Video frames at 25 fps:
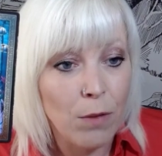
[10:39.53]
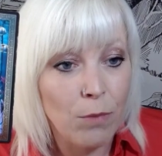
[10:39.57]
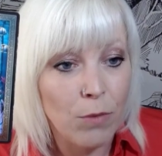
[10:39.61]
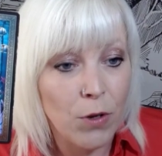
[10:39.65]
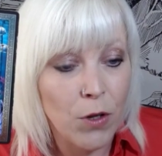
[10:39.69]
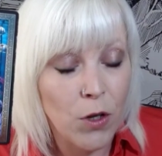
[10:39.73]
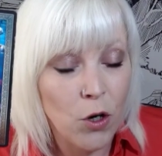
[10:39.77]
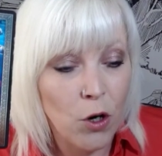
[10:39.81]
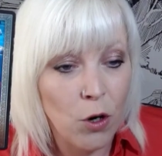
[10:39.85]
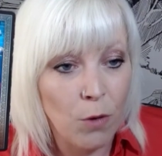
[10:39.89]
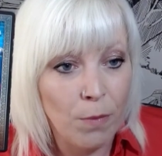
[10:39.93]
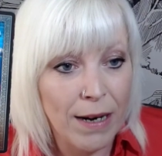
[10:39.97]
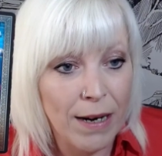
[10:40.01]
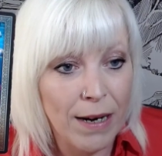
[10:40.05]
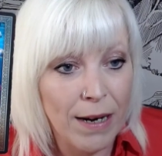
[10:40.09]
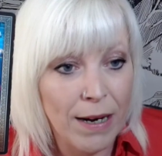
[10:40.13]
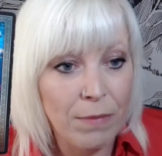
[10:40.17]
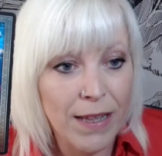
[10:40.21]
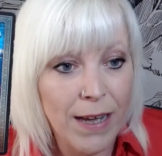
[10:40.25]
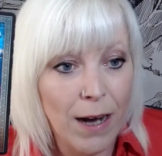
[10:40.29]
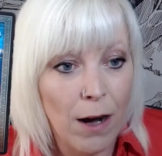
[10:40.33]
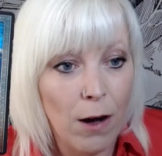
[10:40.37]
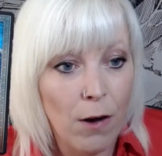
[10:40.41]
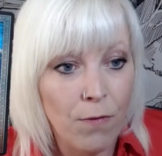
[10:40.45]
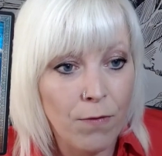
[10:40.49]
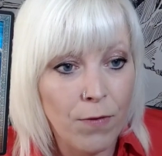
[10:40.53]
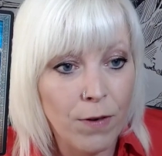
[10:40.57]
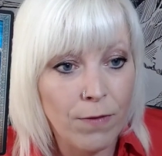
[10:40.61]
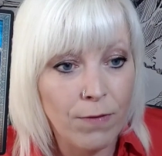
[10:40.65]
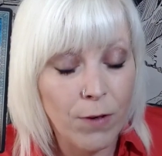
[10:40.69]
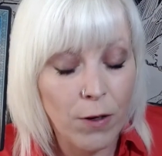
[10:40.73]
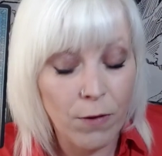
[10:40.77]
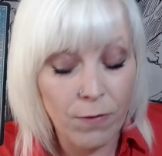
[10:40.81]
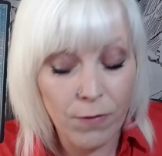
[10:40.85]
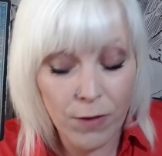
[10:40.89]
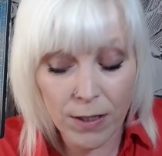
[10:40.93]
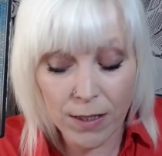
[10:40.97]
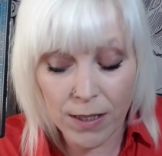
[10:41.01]
But they're coming in with that offer of
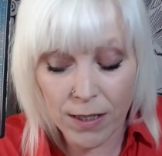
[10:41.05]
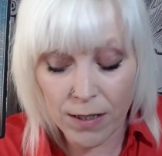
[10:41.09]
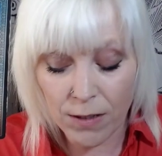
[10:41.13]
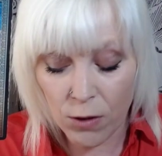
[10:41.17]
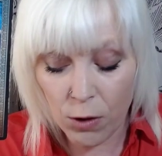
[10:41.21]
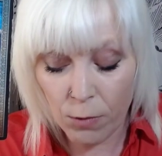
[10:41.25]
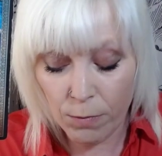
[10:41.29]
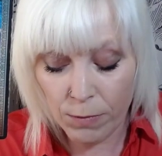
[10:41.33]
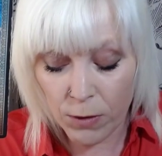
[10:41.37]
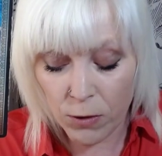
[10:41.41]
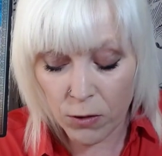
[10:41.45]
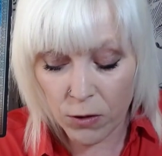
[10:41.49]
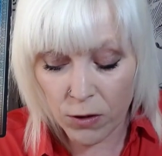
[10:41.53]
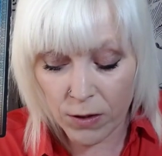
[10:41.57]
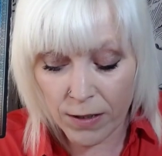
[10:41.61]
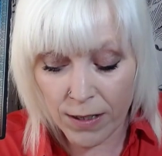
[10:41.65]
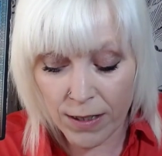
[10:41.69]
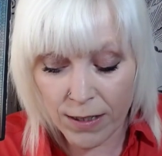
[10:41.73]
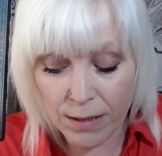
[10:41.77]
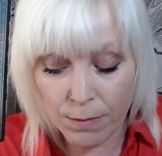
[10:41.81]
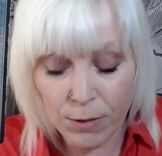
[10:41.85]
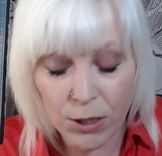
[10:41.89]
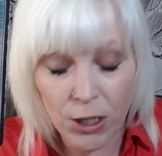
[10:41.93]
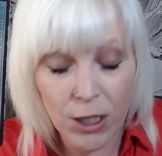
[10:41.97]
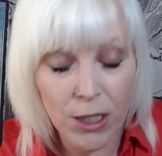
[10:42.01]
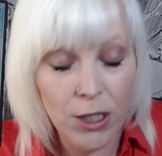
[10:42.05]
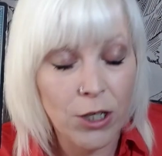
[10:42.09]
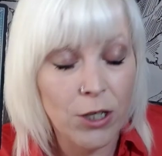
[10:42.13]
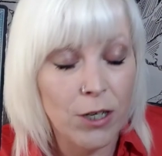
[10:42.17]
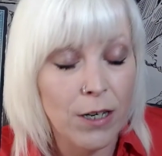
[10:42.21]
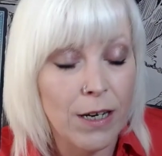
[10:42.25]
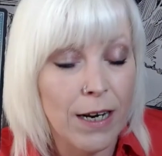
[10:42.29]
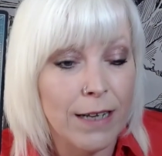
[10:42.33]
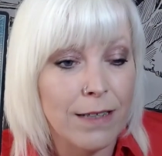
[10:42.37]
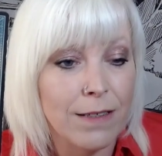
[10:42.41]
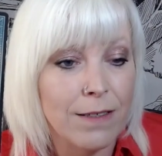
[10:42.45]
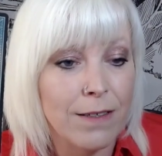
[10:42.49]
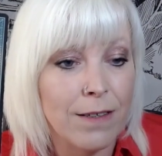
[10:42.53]
love because it's coming under this
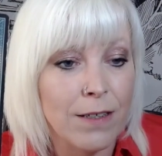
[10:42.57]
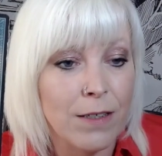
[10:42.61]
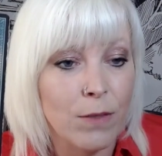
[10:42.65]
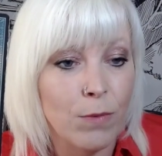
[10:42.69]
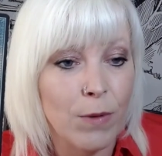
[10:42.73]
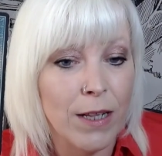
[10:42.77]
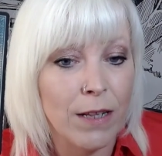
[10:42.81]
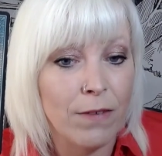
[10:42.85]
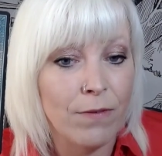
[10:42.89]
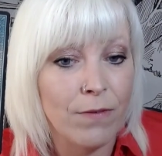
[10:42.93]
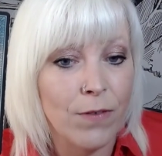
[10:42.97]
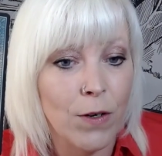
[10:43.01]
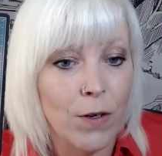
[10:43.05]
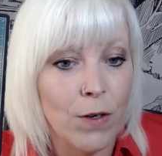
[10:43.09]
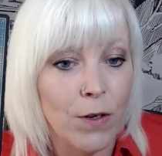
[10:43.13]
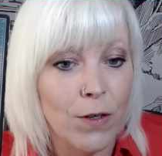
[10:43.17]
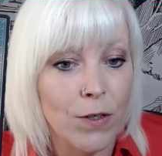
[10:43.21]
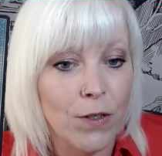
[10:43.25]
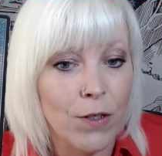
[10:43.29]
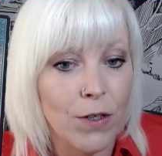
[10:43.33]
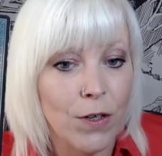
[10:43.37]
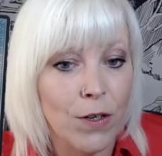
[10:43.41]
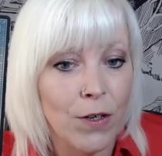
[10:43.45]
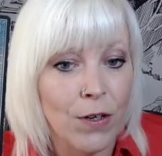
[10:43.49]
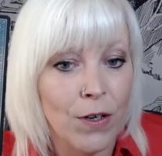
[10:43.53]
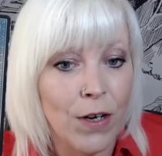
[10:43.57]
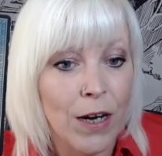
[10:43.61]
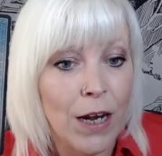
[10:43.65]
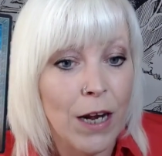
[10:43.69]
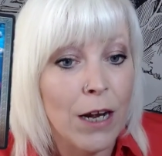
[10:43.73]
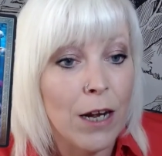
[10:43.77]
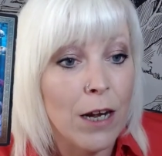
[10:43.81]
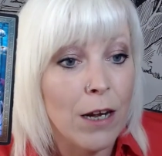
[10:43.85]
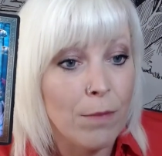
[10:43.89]
magician next to this Wheel of Fortune,